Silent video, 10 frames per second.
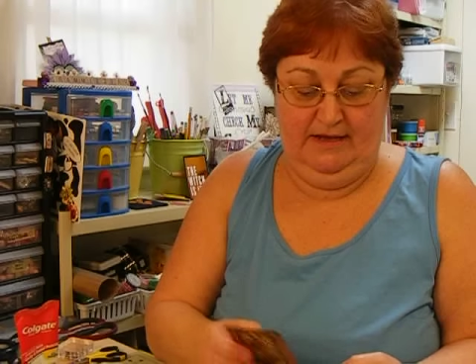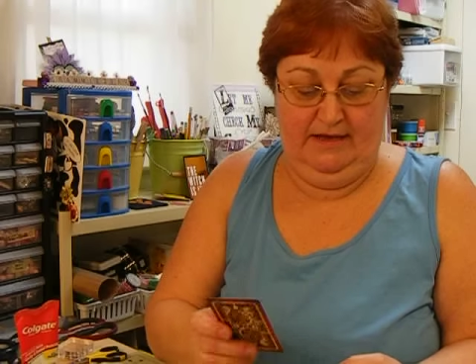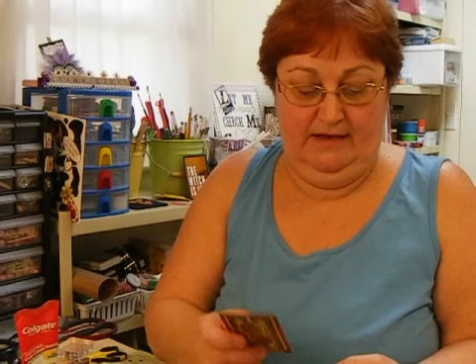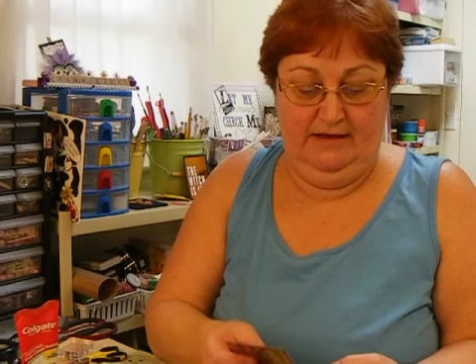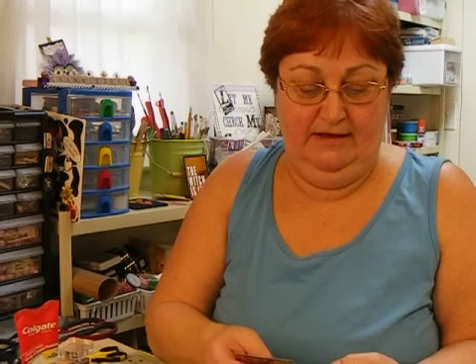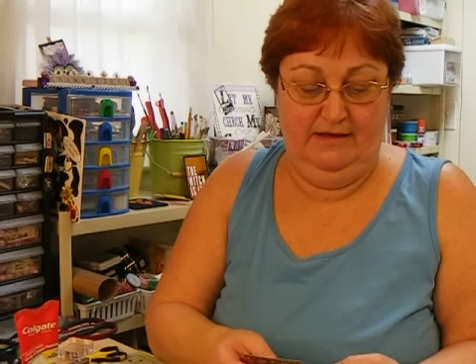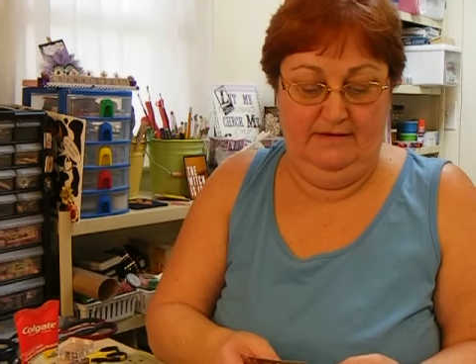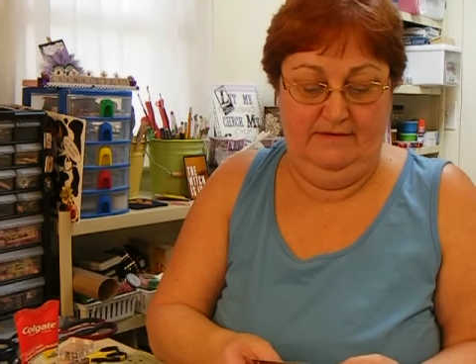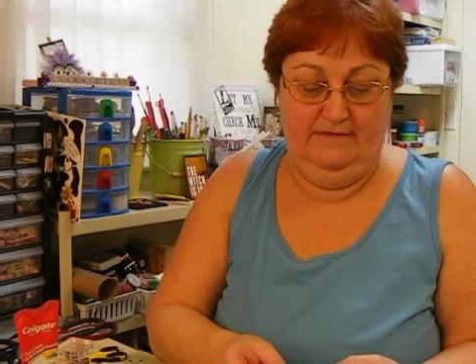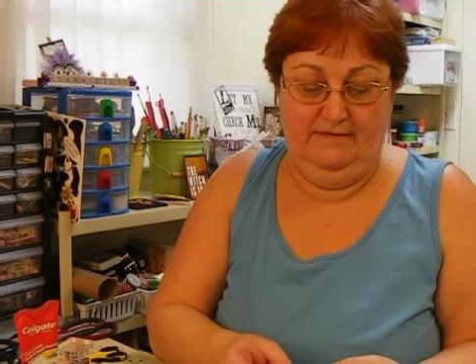Uh,
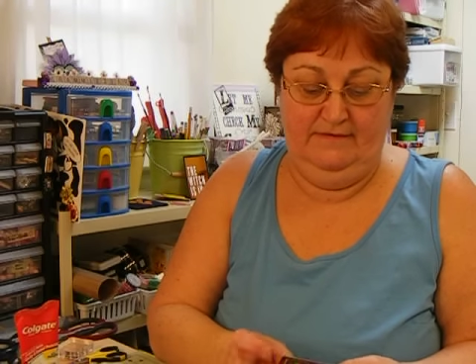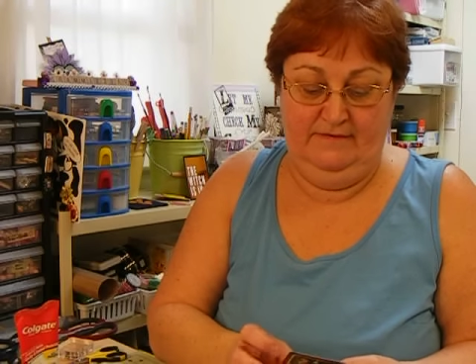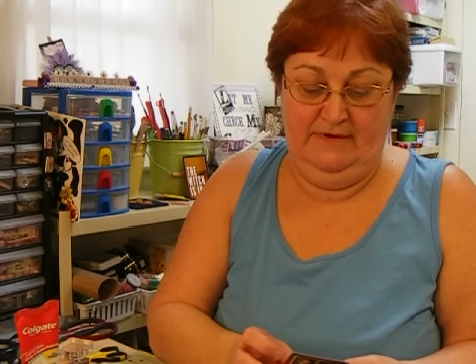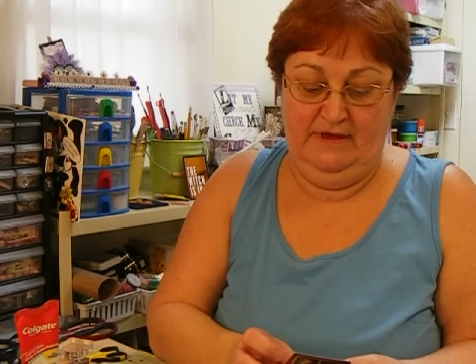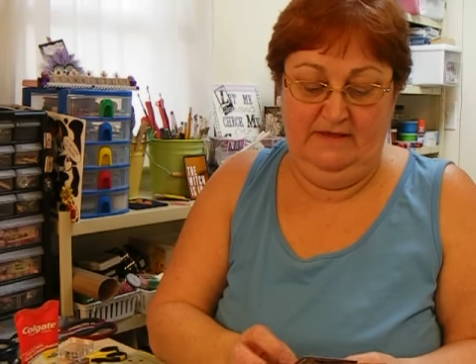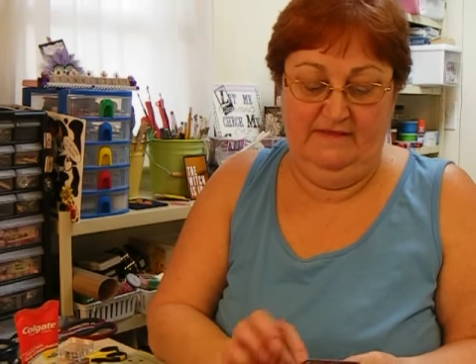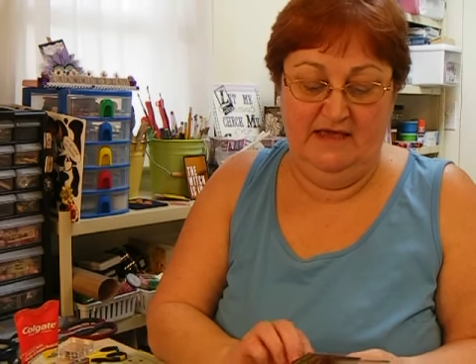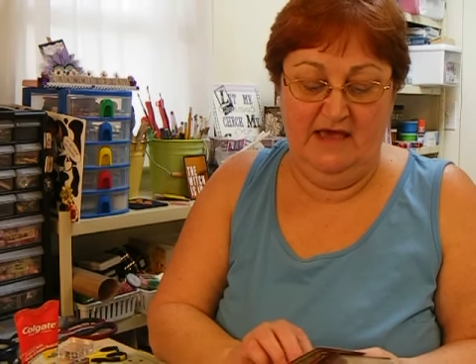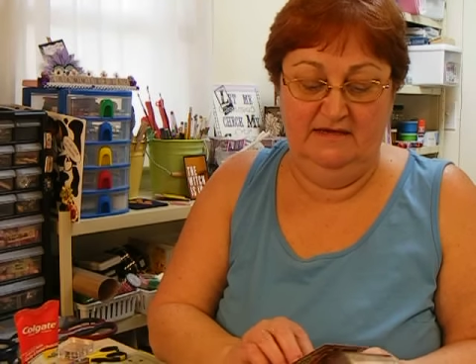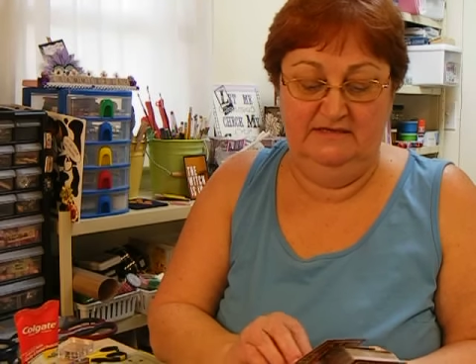
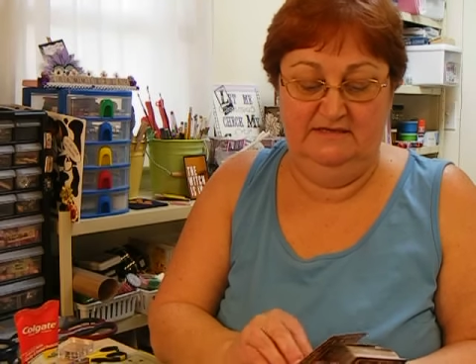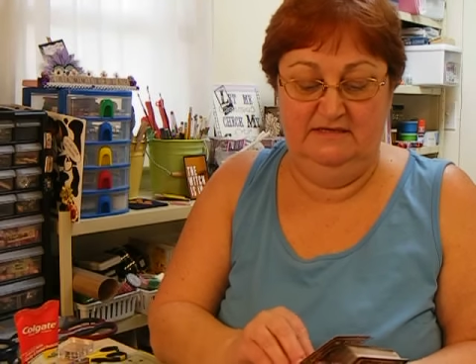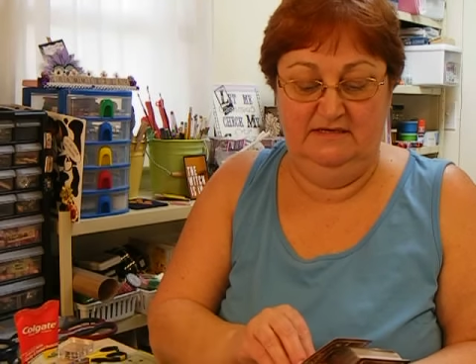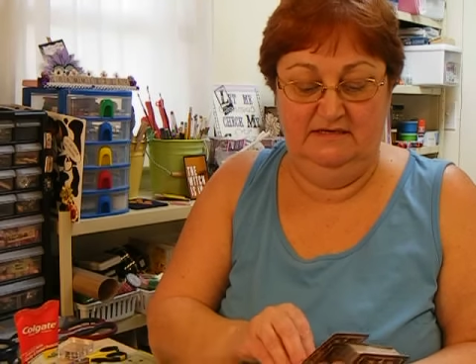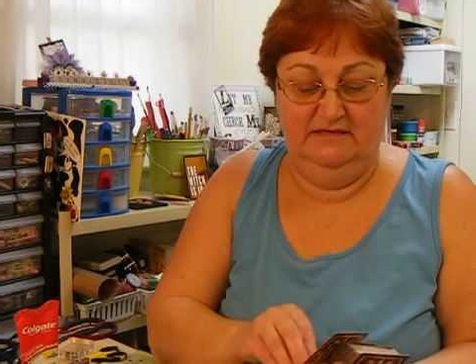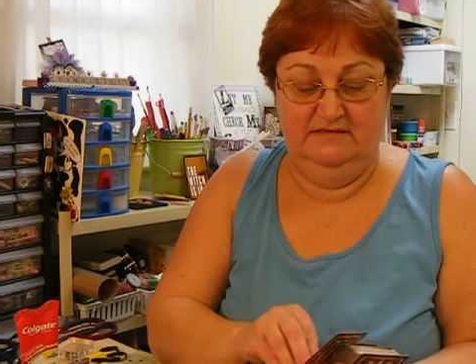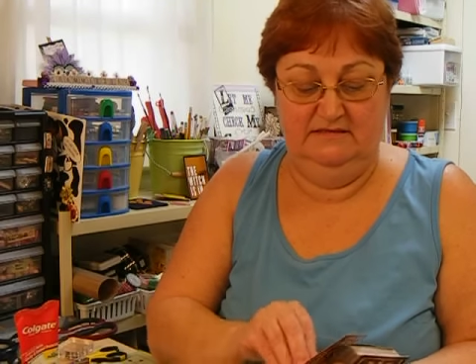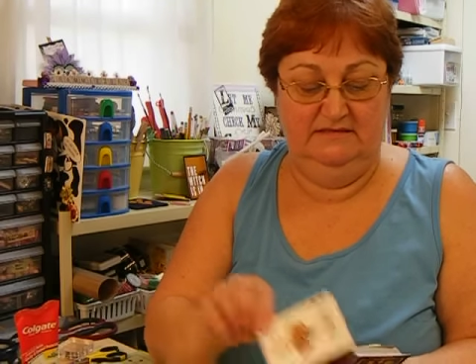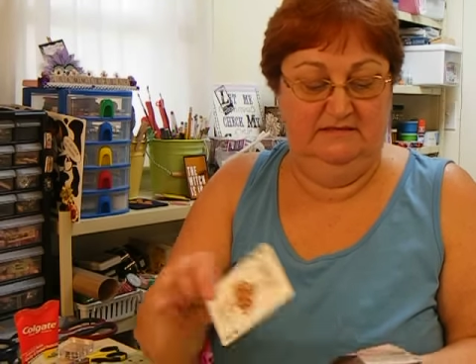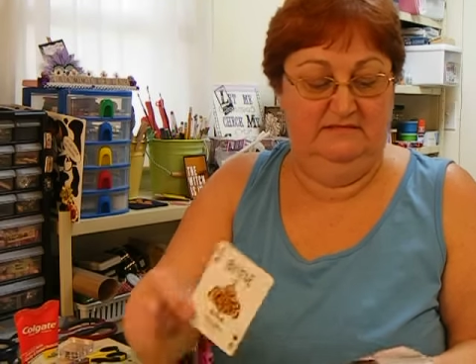the ace is